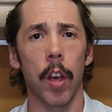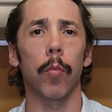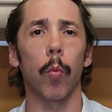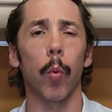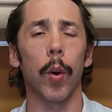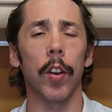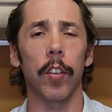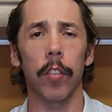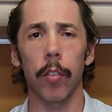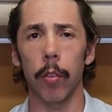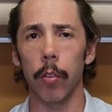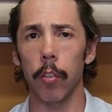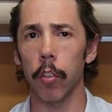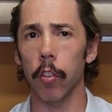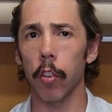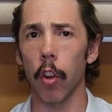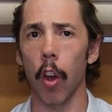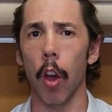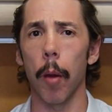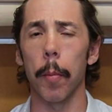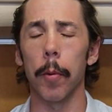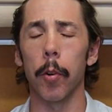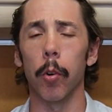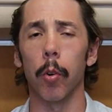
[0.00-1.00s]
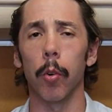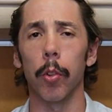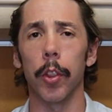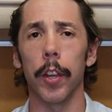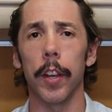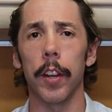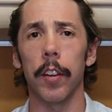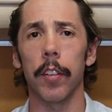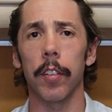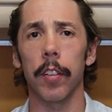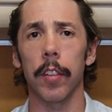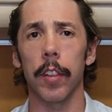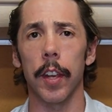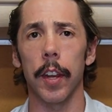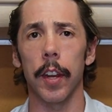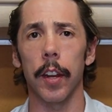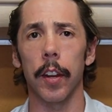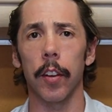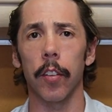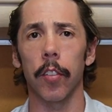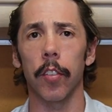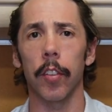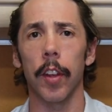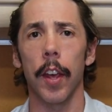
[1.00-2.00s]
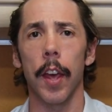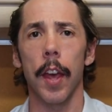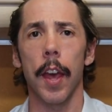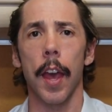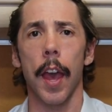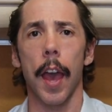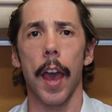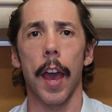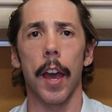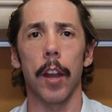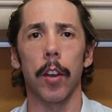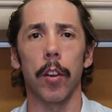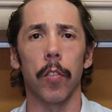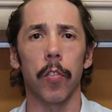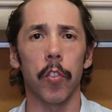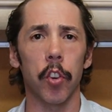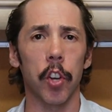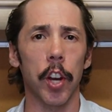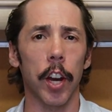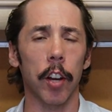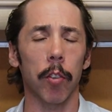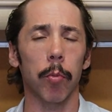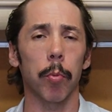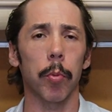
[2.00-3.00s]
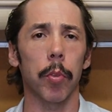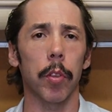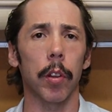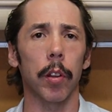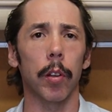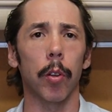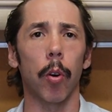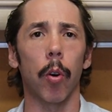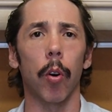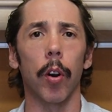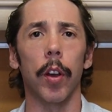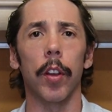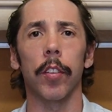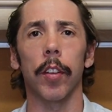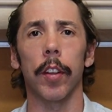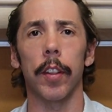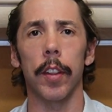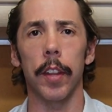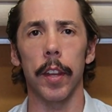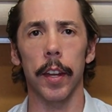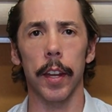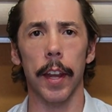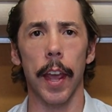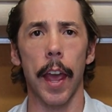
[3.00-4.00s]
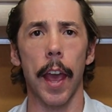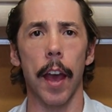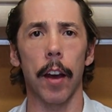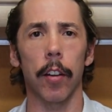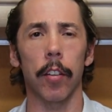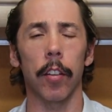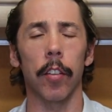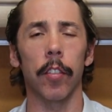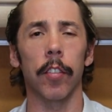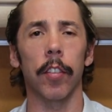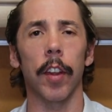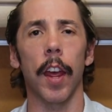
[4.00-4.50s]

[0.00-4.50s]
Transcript: Once you determine all these things and you've checked with the lawyers and the accountants,